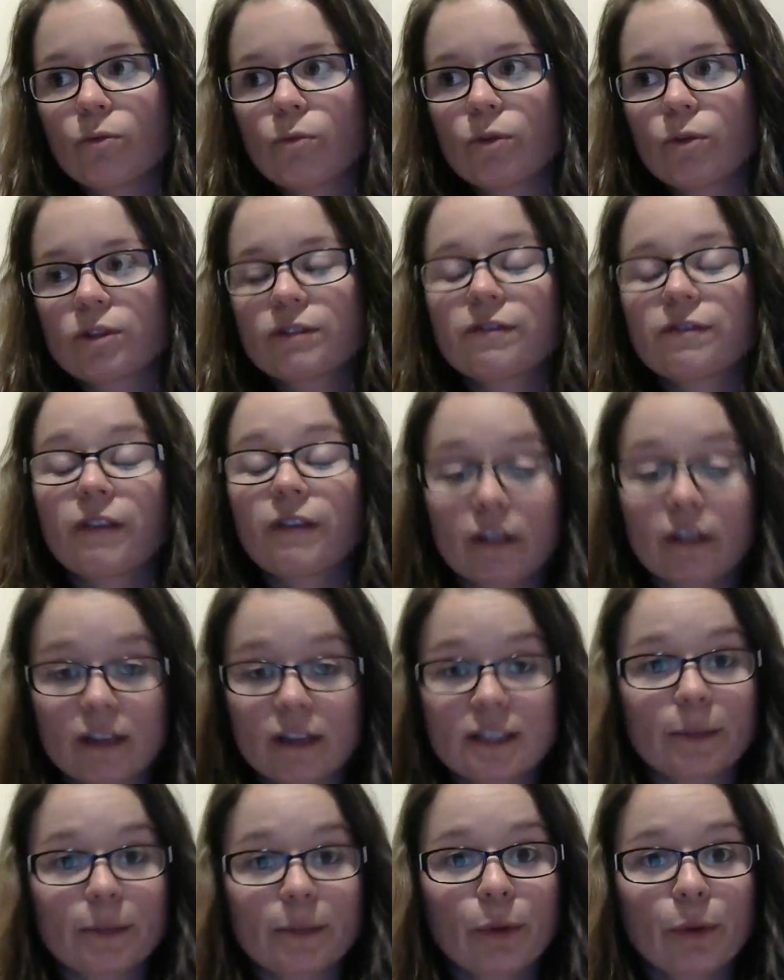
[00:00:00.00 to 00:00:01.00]
was
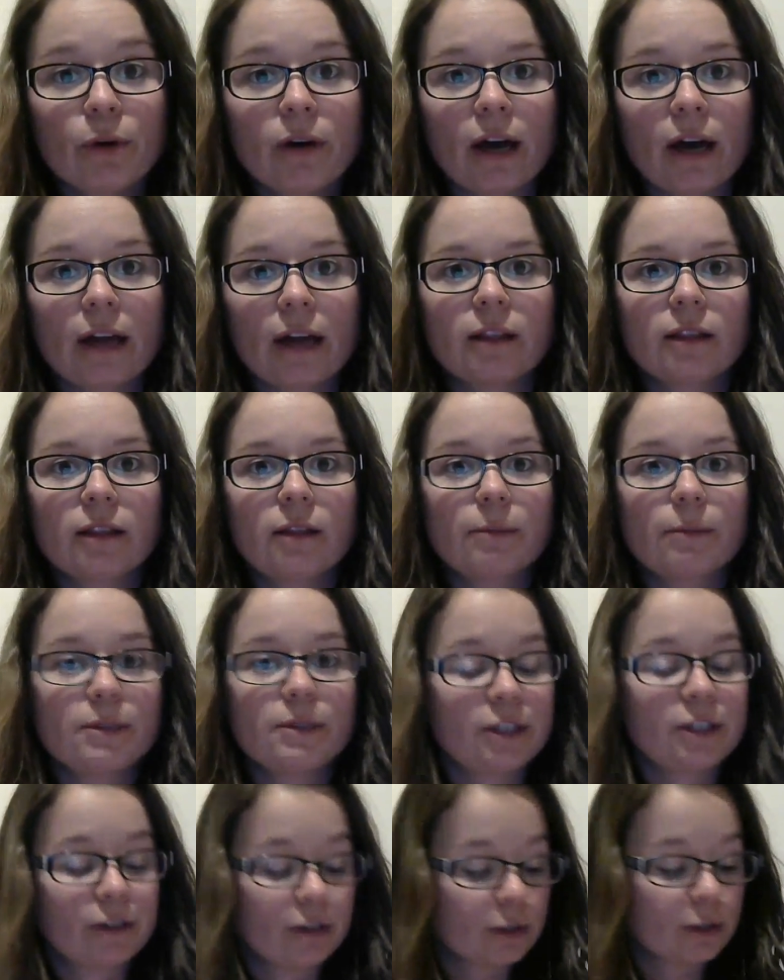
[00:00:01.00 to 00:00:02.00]
fairly simple and the
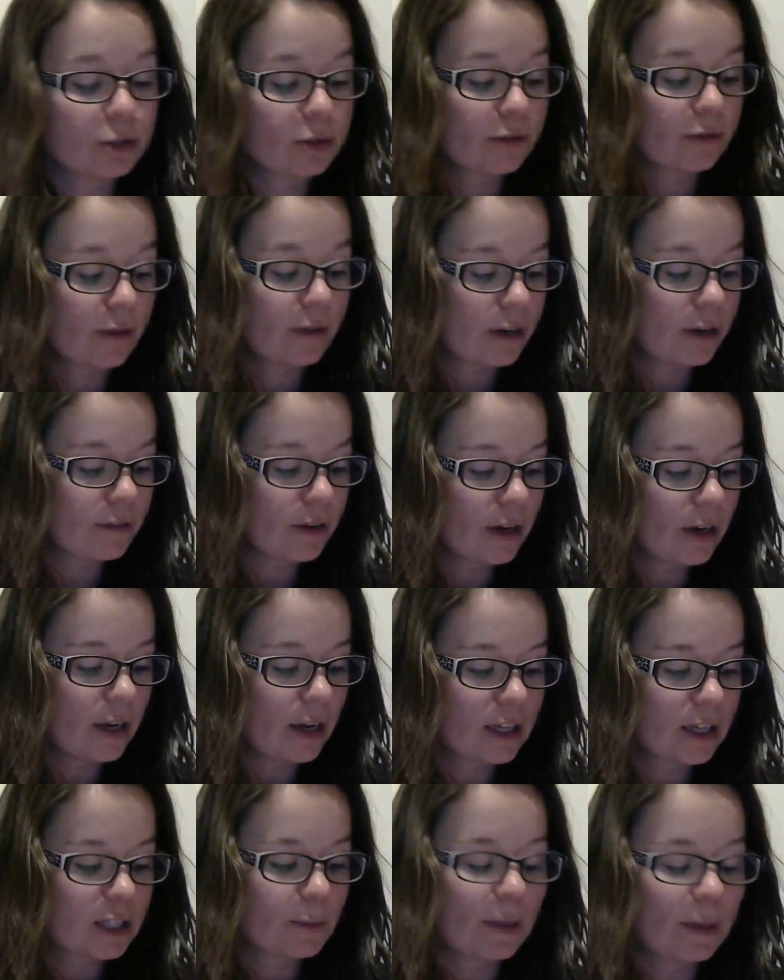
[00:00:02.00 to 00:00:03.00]
materials are very, very
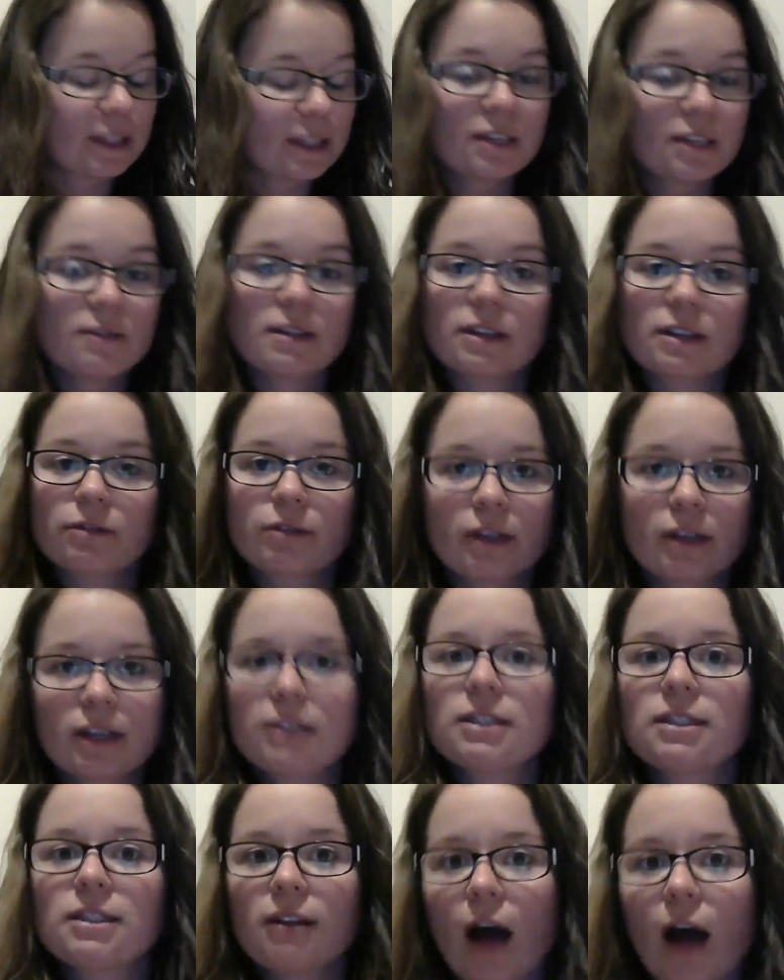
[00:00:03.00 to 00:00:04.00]
inexpensive and it
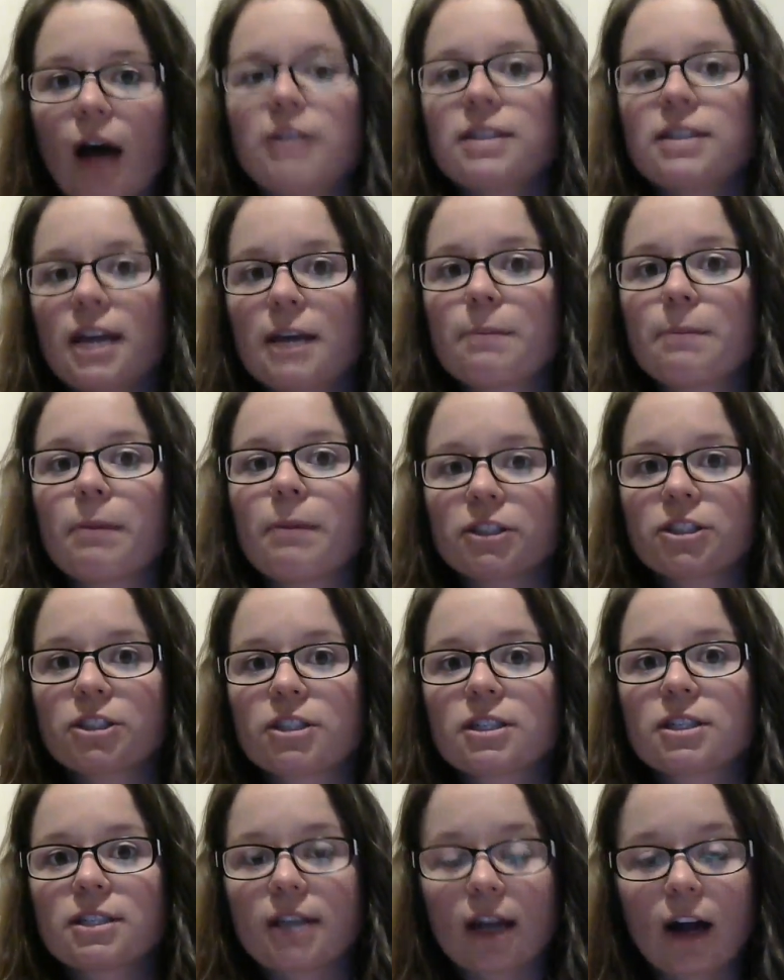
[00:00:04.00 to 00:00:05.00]
really did not take much
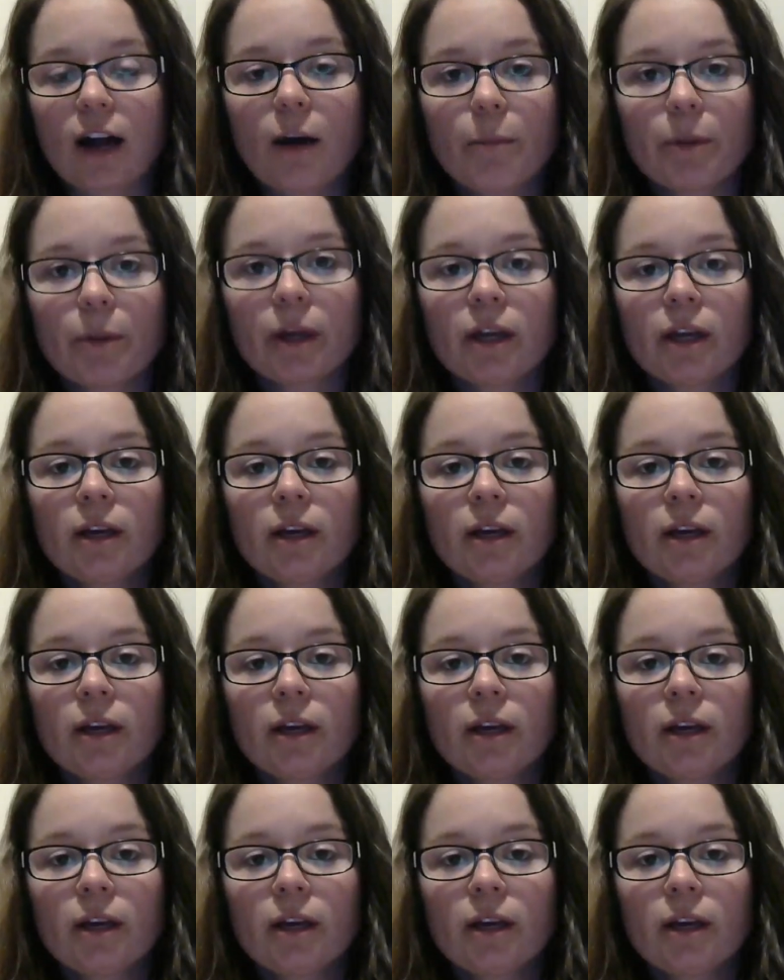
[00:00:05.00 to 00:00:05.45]
to set up.